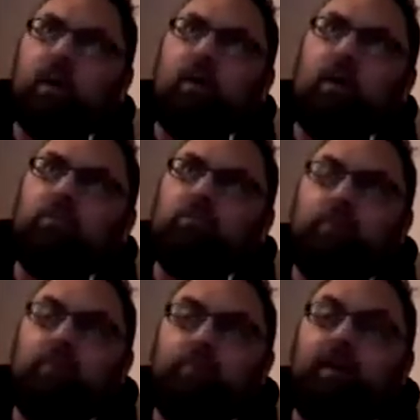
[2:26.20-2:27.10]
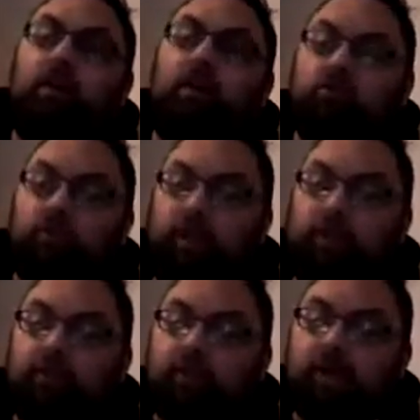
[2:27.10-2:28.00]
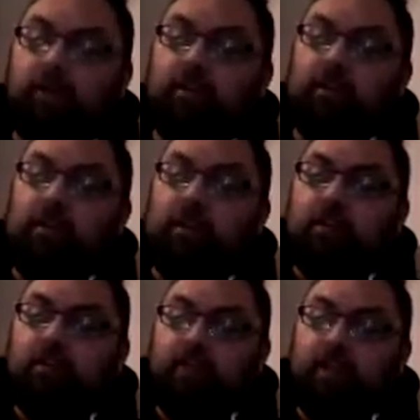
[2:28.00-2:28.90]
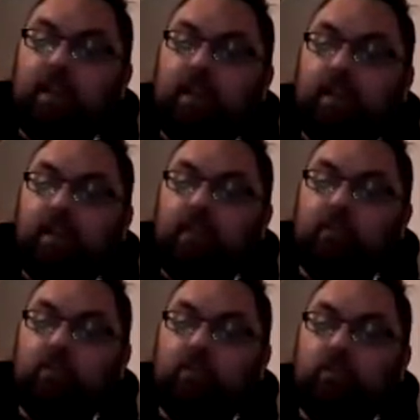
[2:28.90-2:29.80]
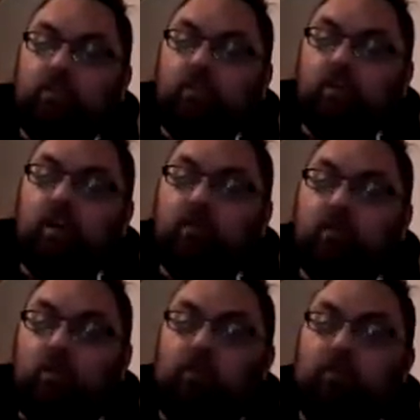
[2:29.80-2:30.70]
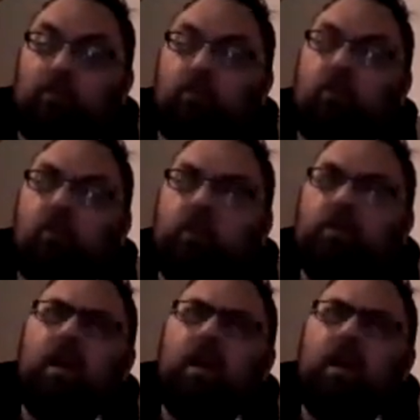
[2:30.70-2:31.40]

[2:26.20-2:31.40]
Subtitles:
sort of 300 people in to their games sort of moving forward.